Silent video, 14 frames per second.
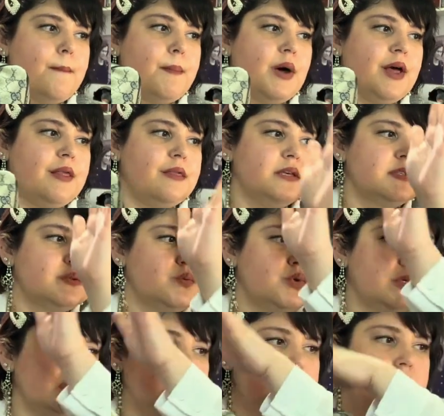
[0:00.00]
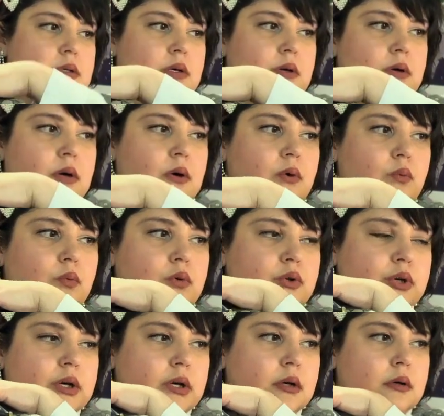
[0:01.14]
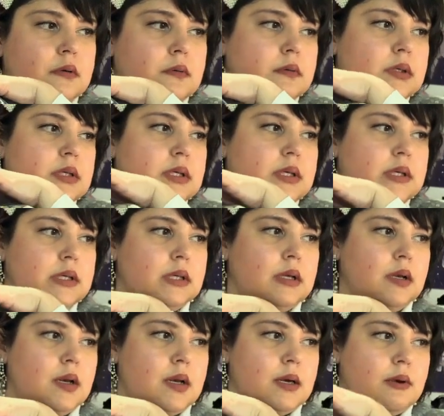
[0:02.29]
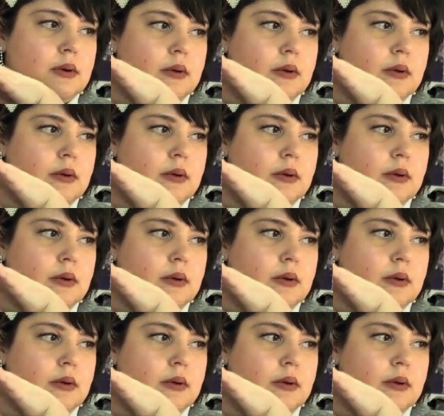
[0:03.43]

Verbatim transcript: But this one, will go in